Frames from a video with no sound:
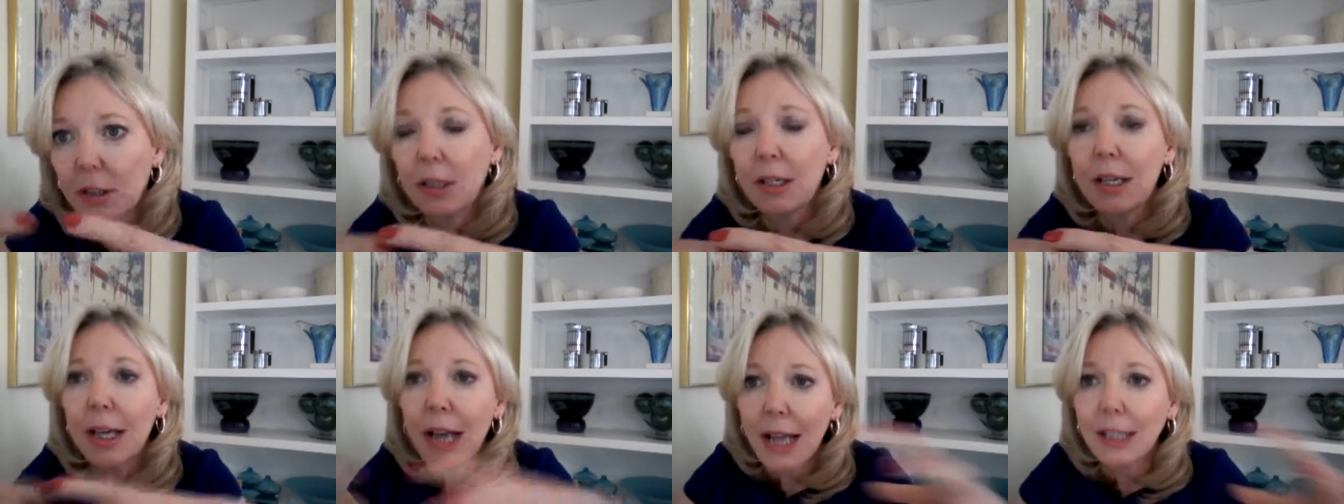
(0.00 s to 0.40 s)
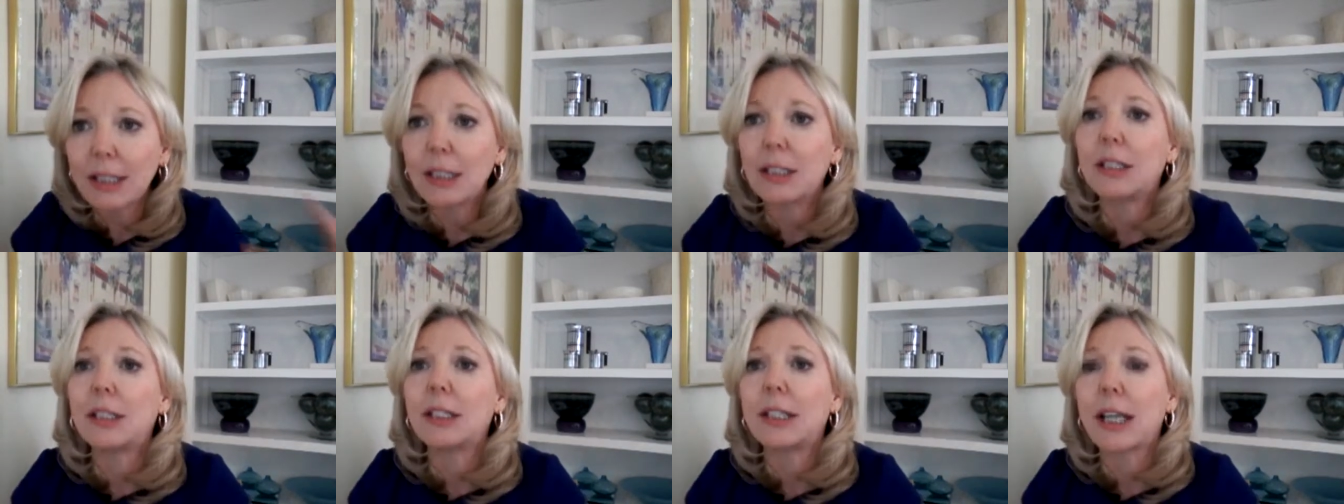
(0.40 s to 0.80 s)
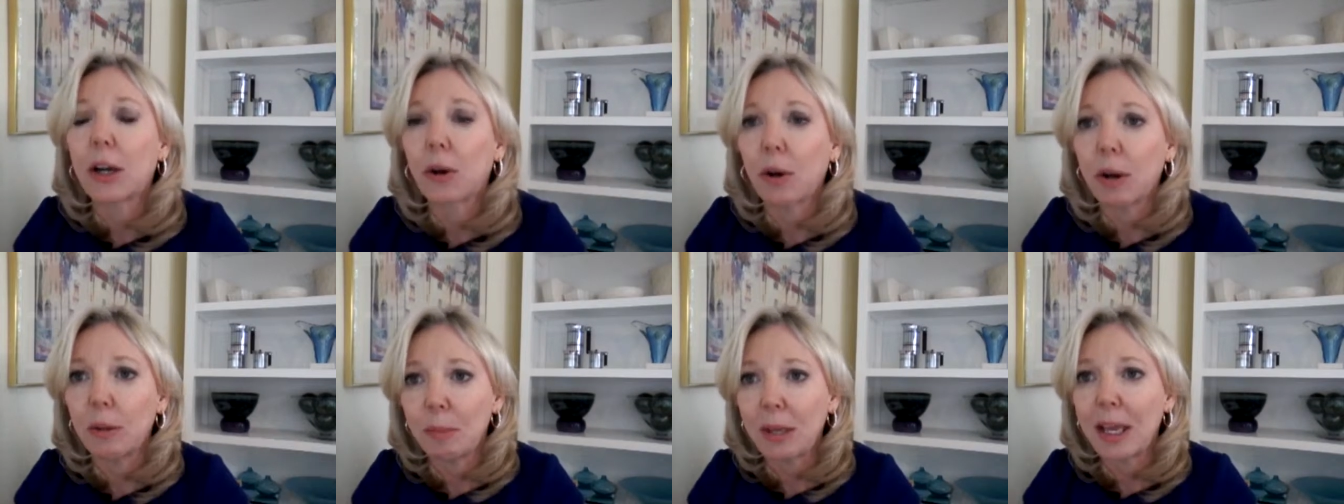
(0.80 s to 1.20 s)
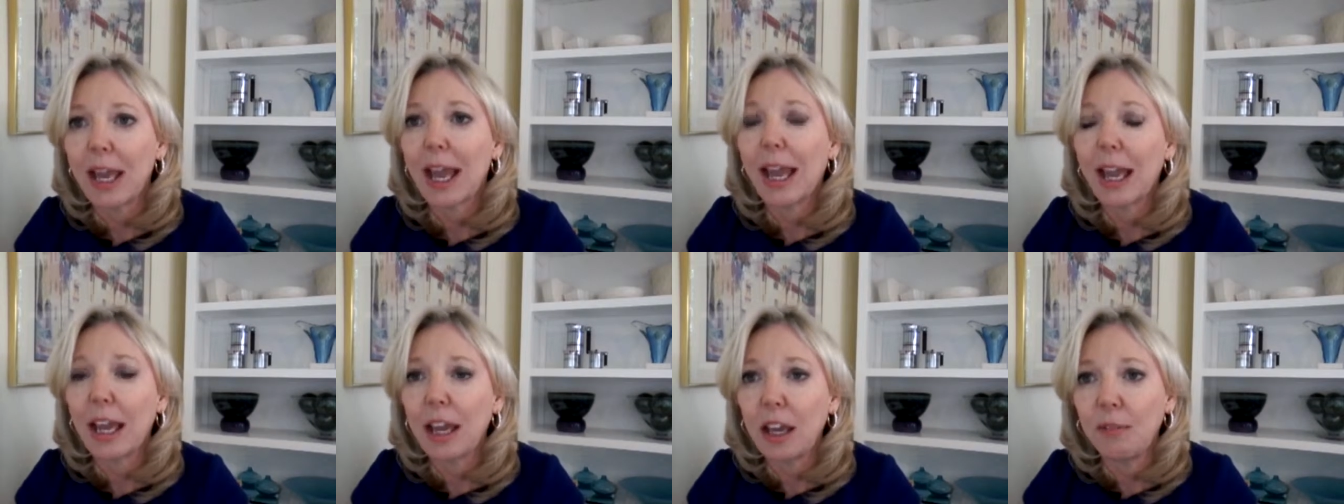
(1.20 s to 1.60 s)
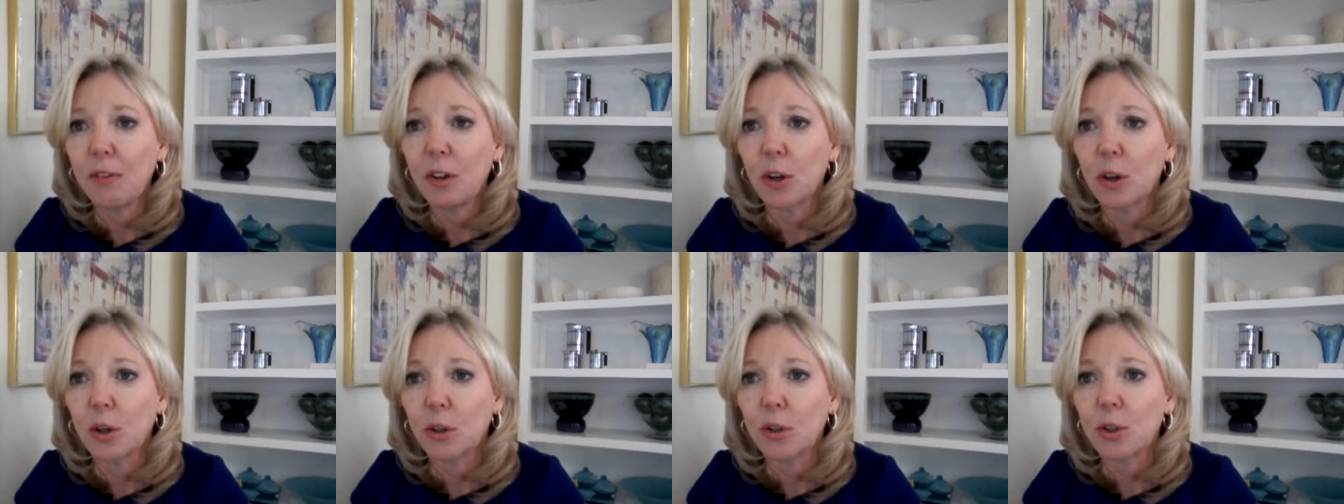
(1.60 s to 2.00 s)
necessary
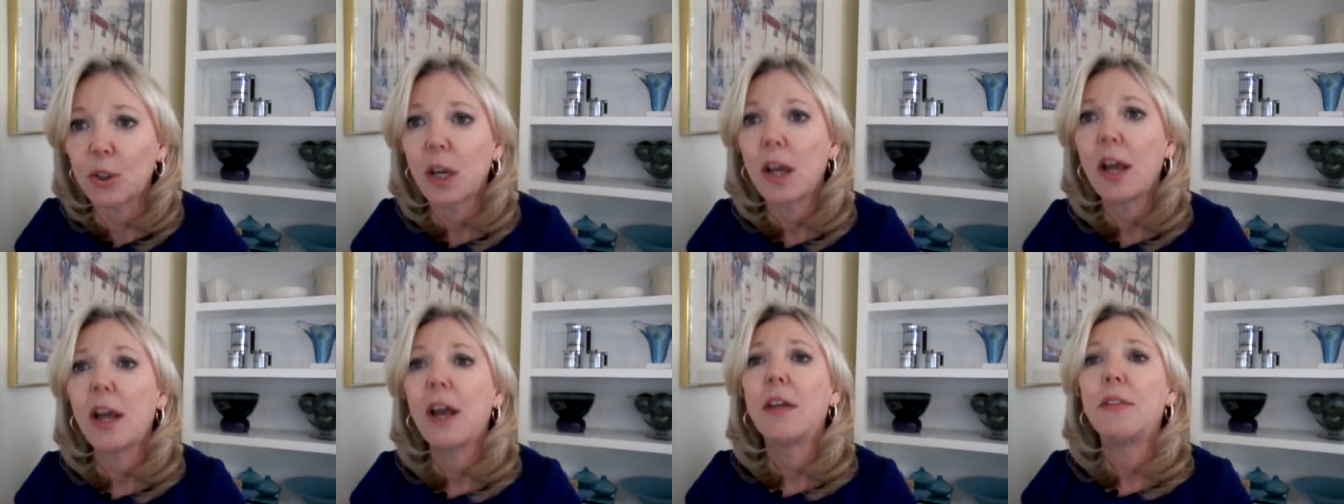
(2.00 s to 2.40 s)
behaviors